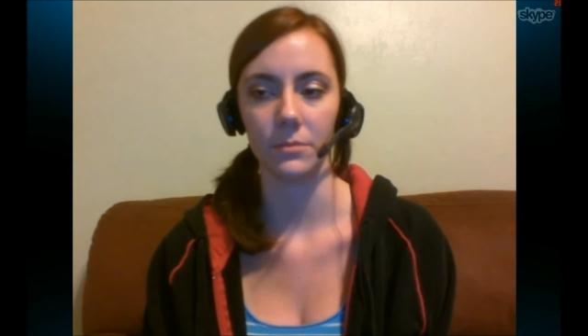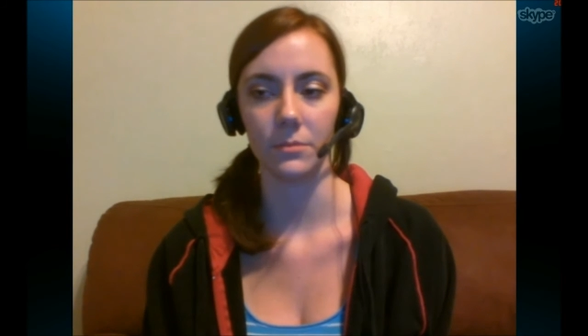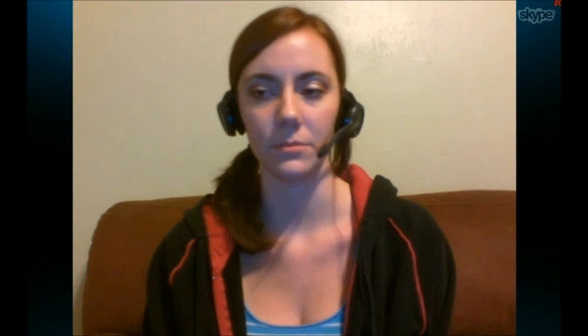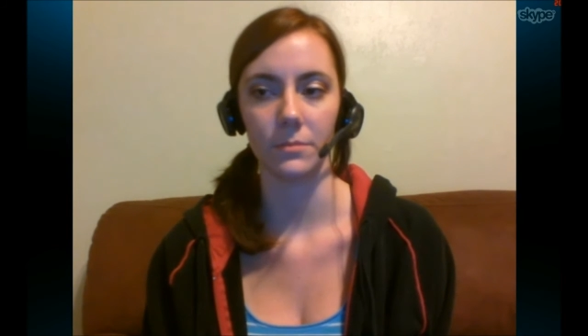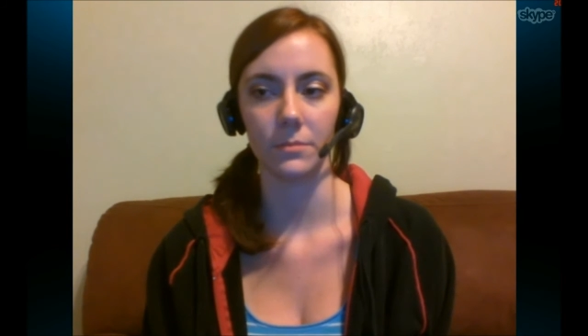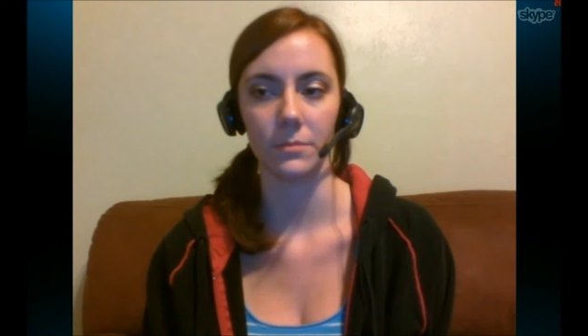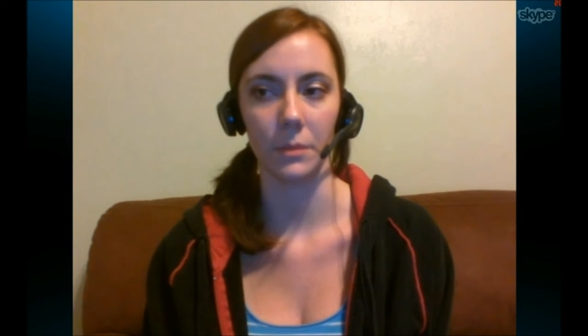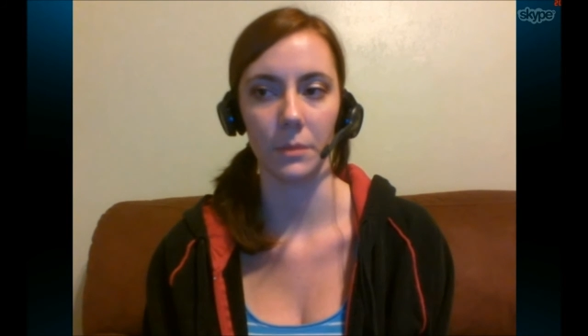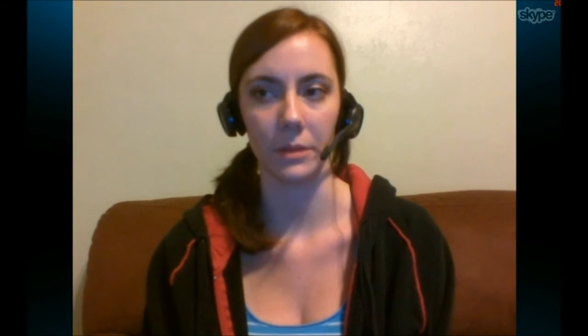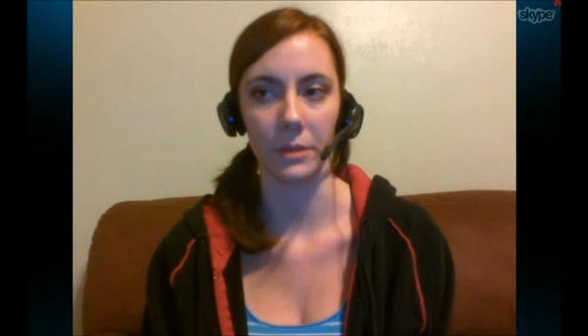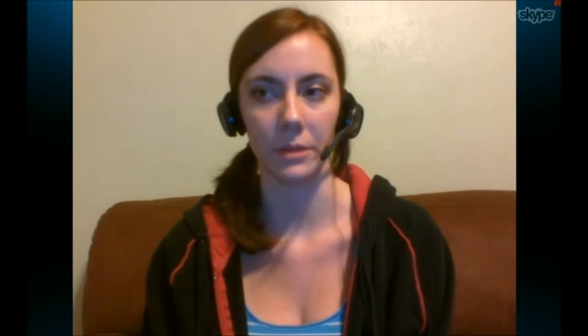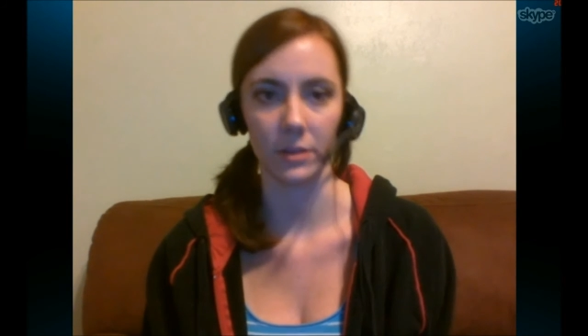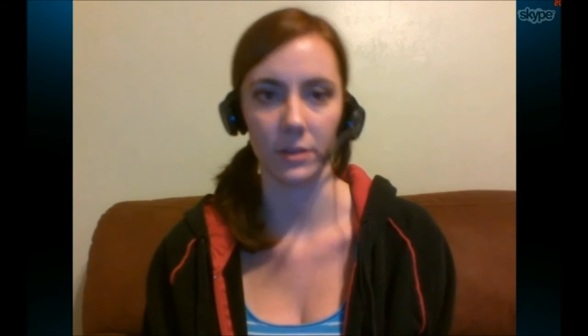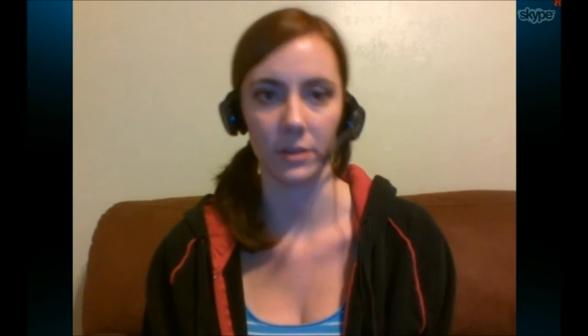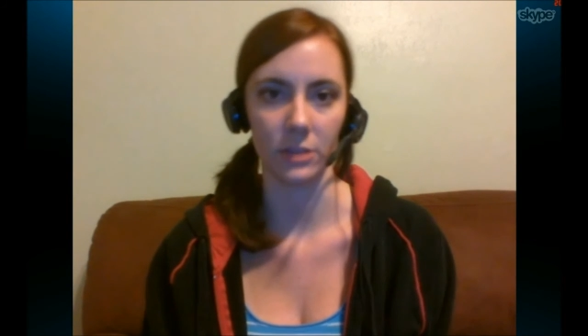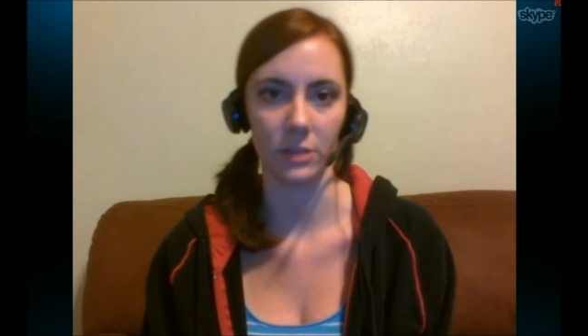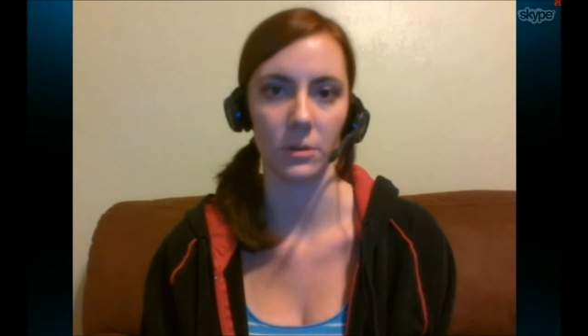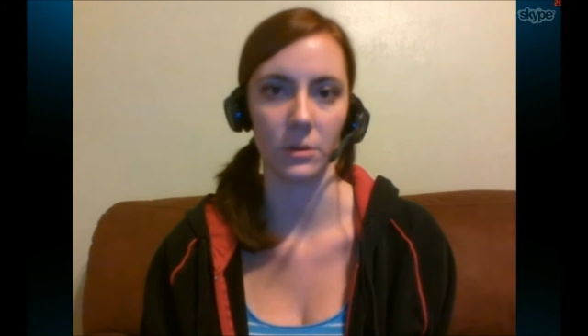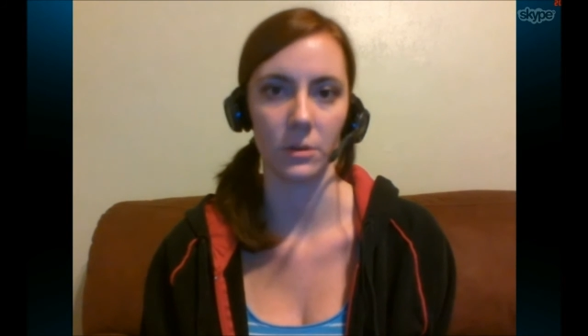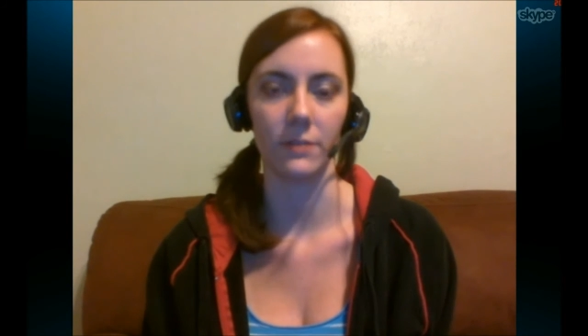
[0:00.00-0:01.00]

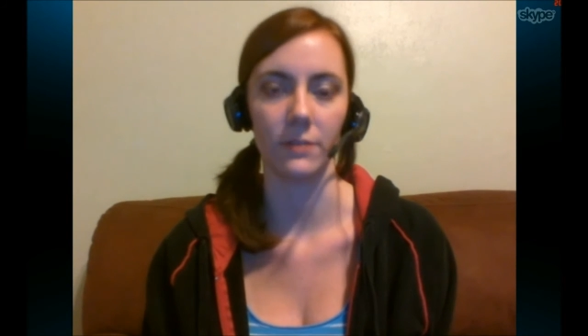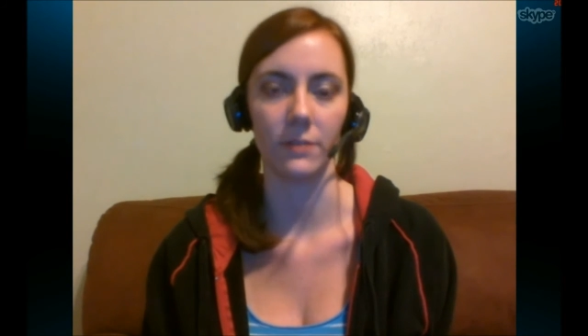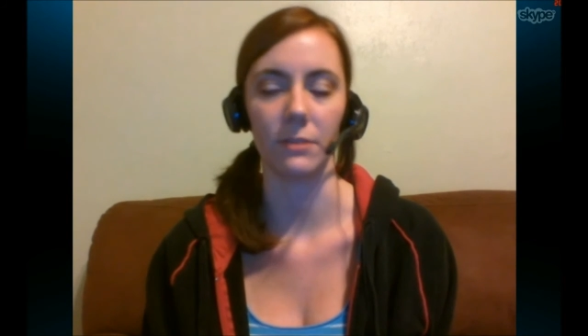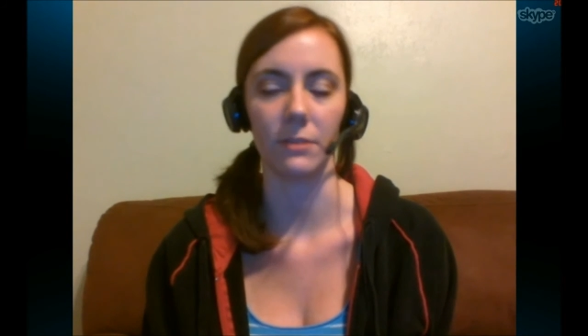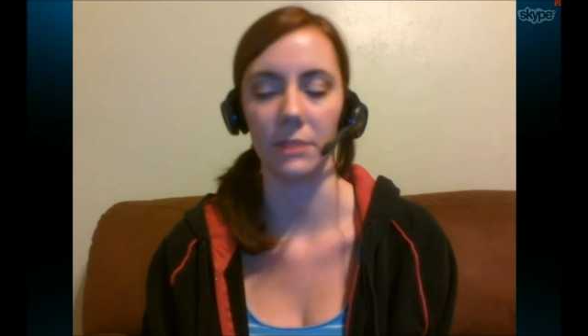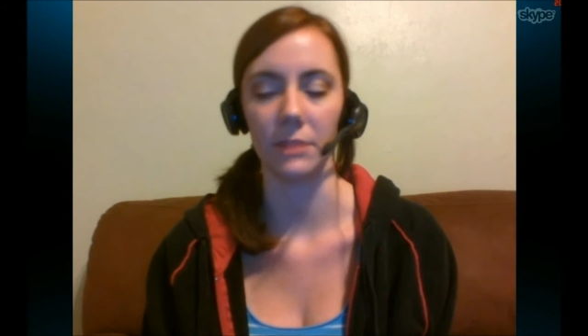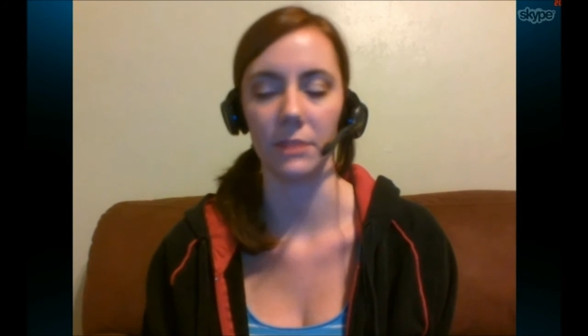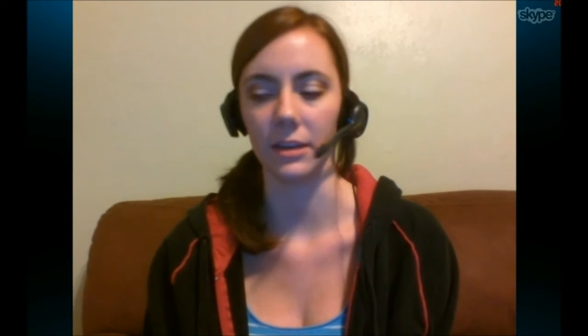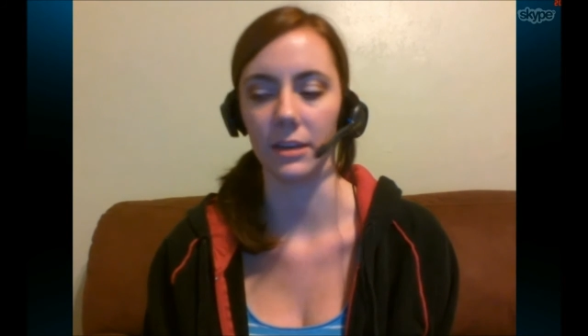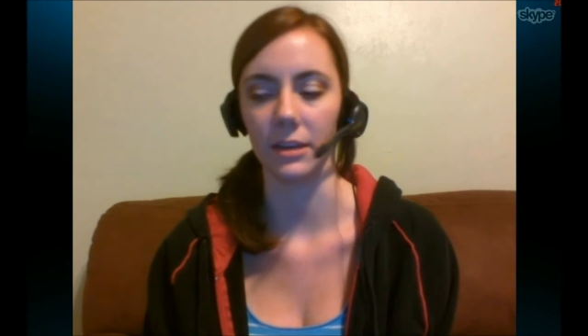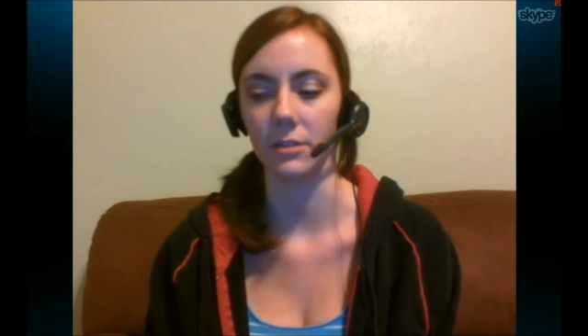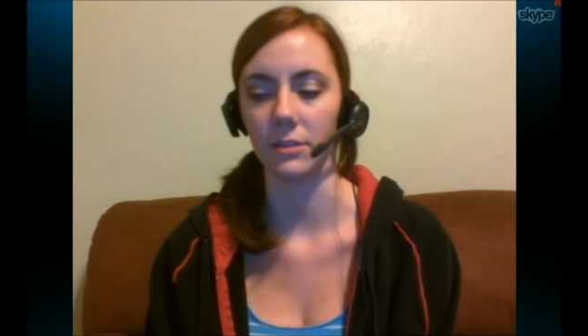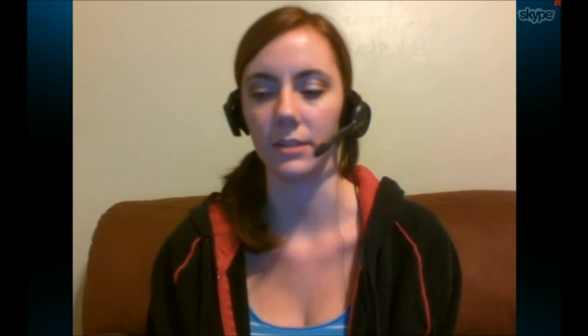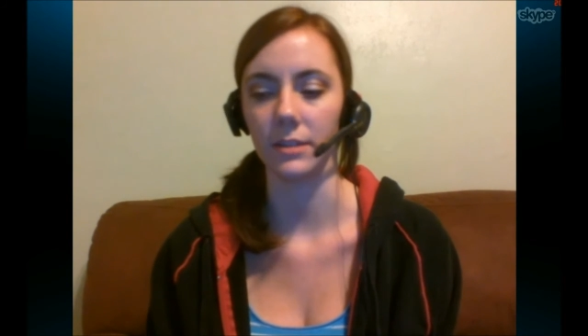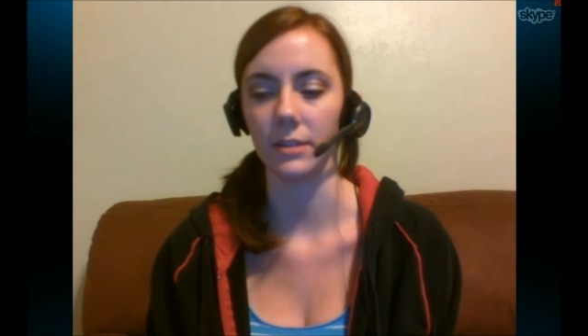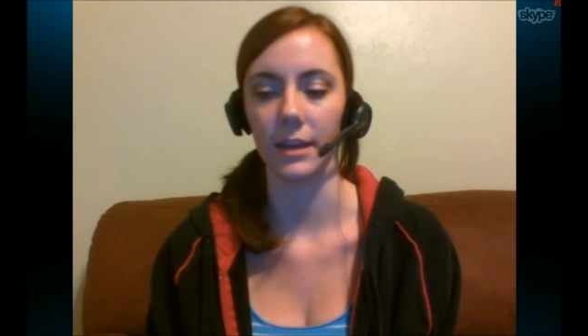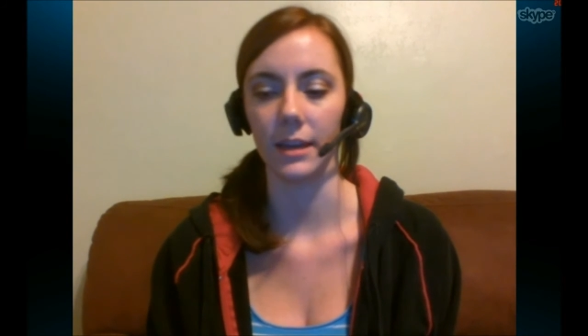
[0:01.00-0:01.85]
primarily a 25-man guild,